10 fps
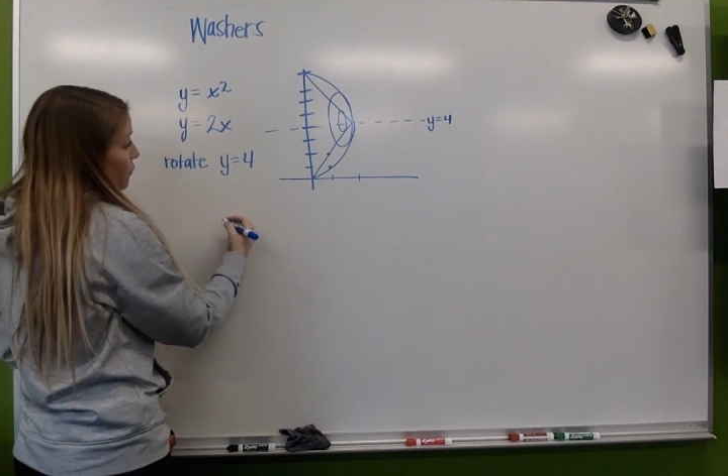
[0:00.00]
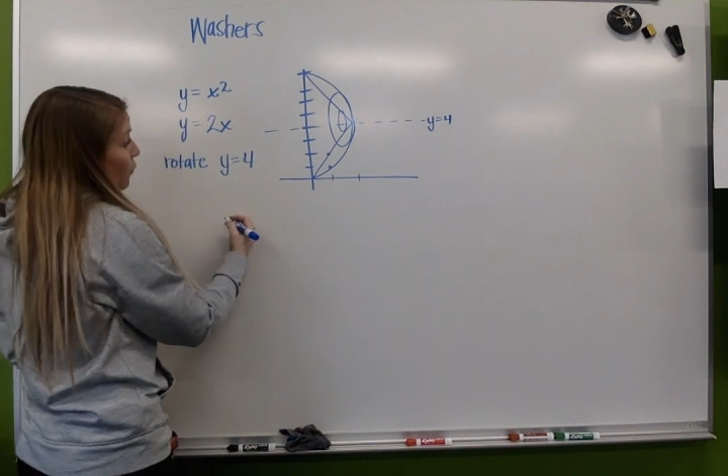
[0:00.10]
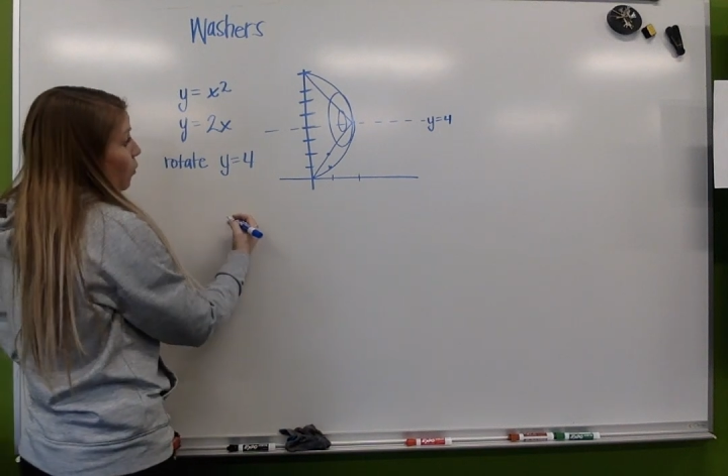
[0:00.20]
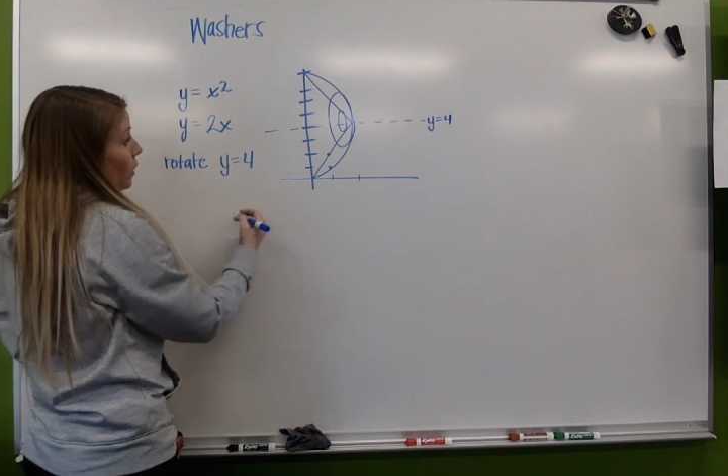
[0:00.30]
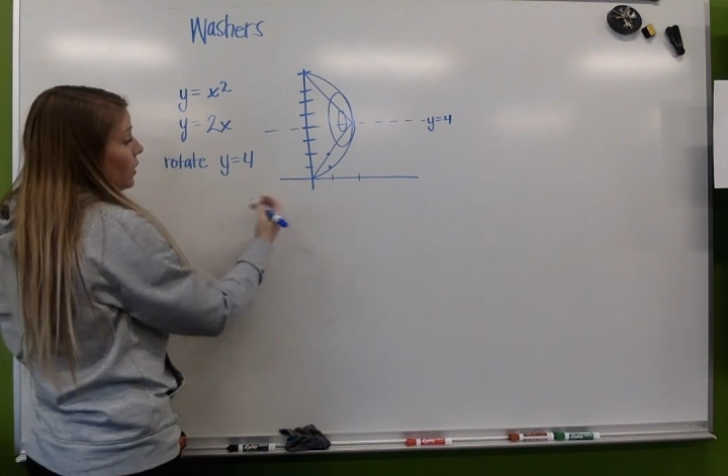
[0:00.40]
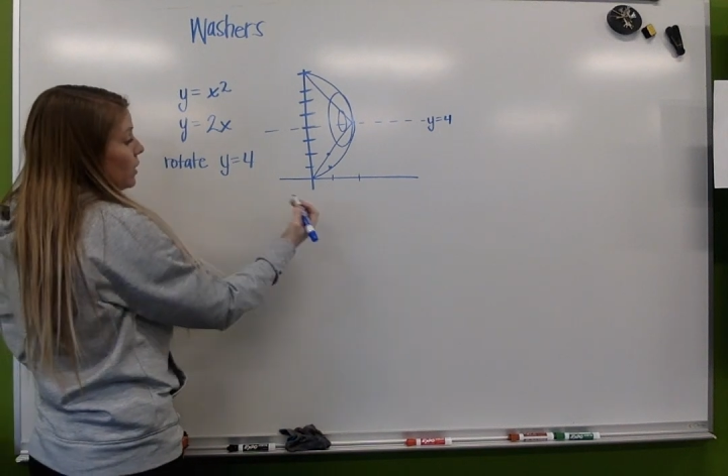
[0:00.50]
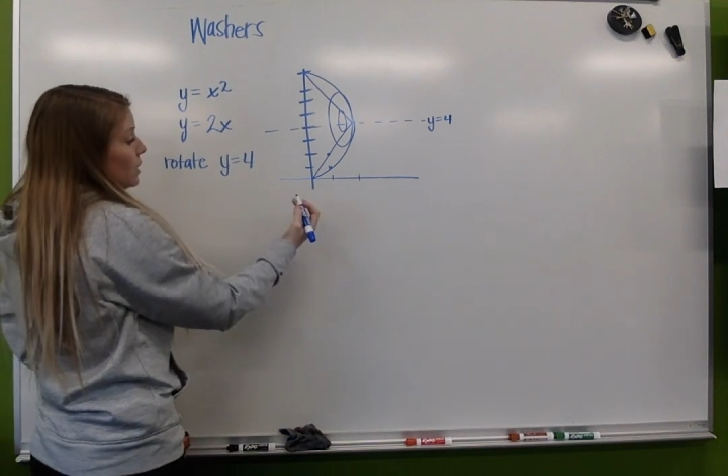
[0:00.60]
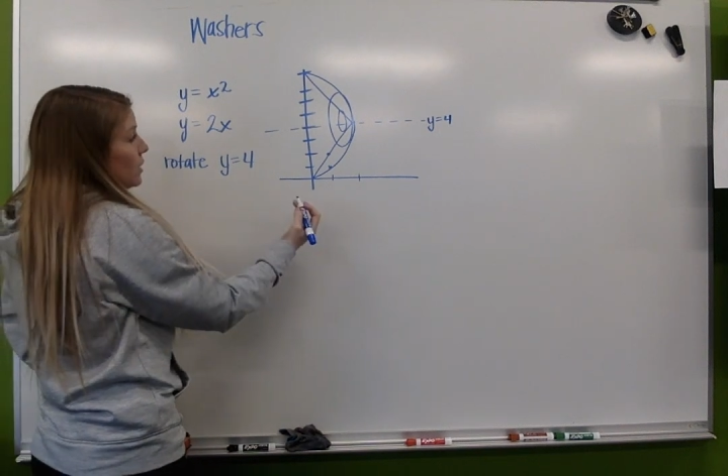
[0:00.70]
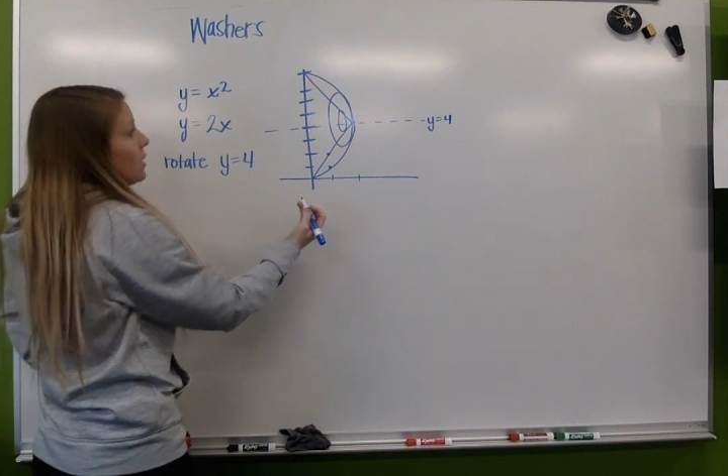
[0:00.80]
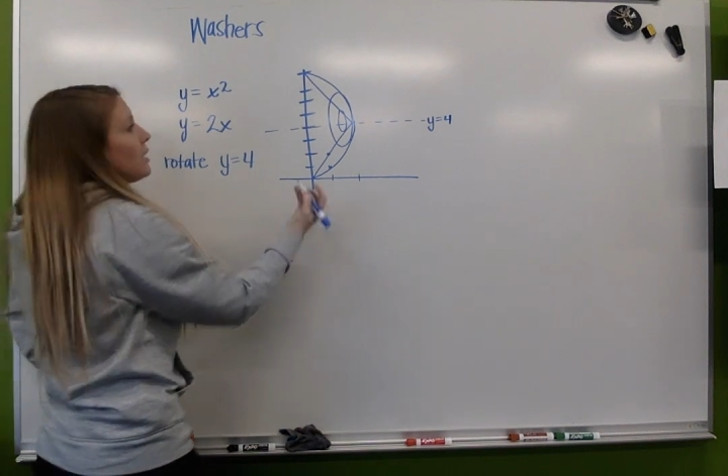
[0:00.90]
for
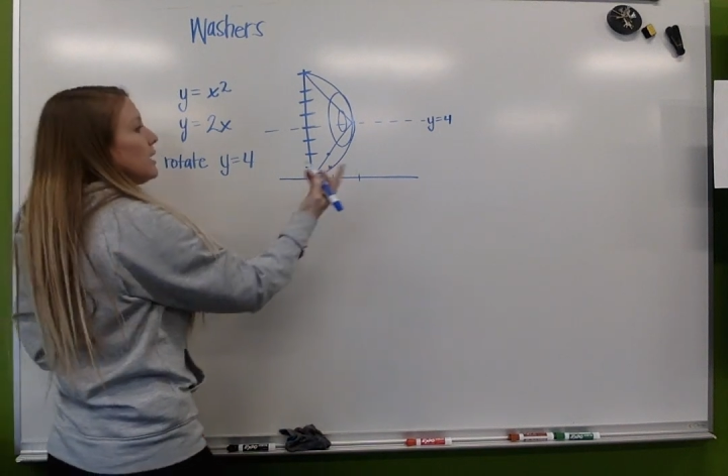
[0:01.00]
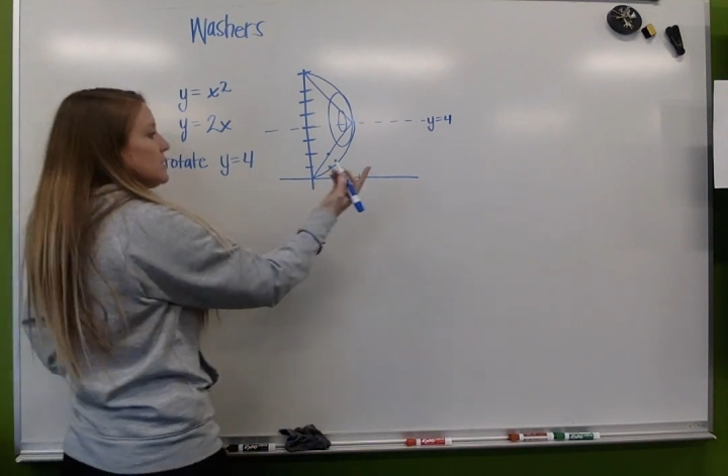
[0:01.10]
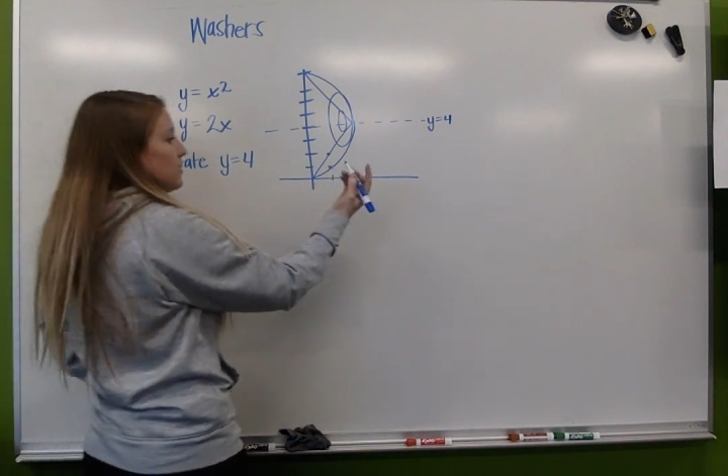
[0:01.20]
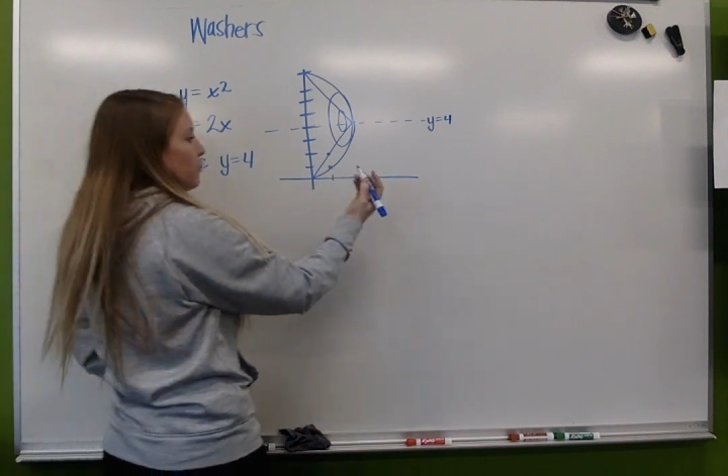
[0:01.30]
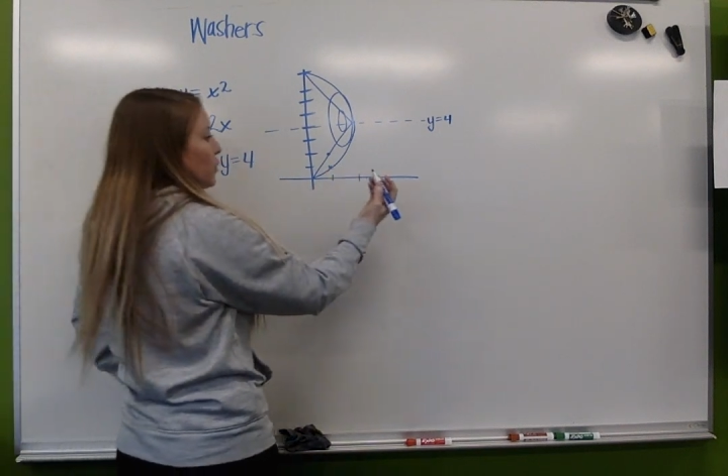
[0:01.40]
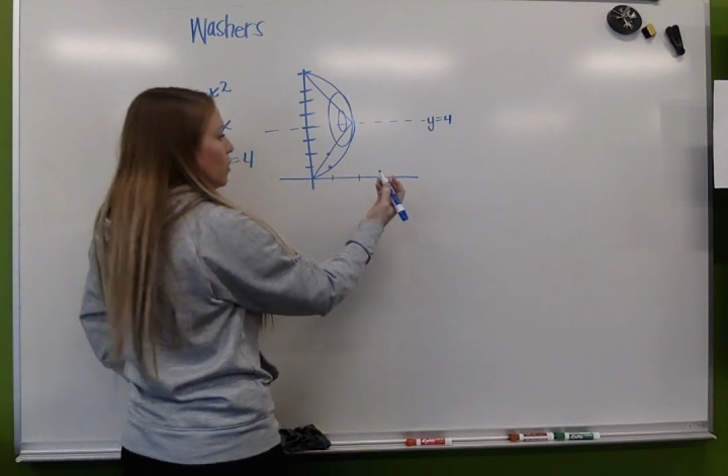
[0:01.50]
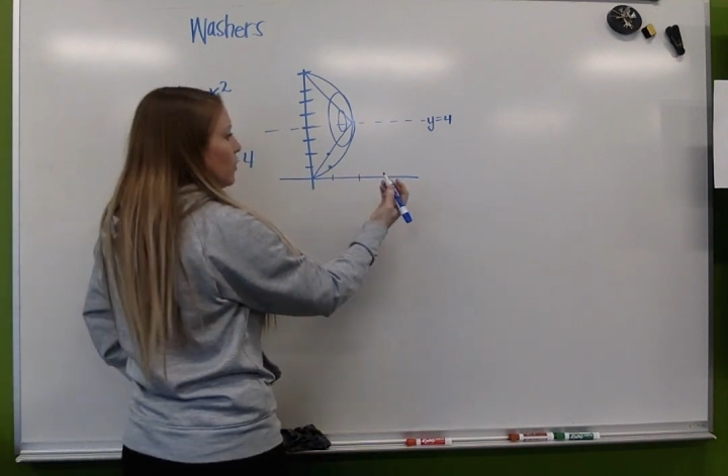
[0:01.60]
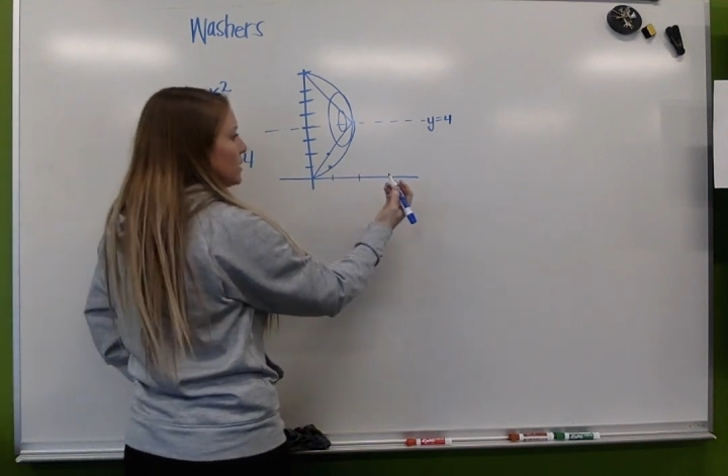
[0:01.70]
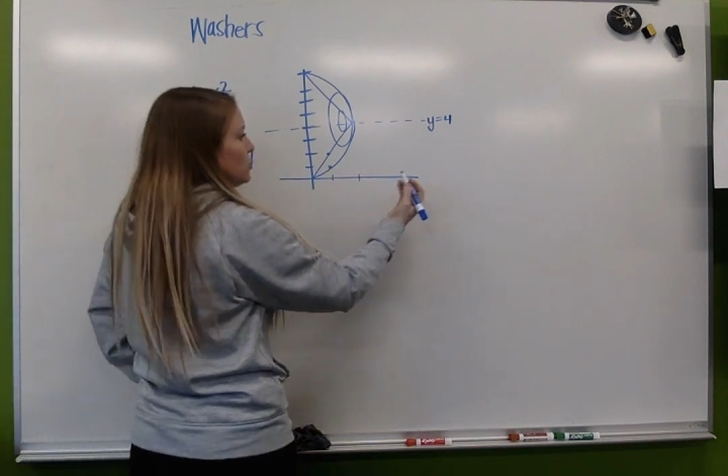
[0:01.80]
is if we're going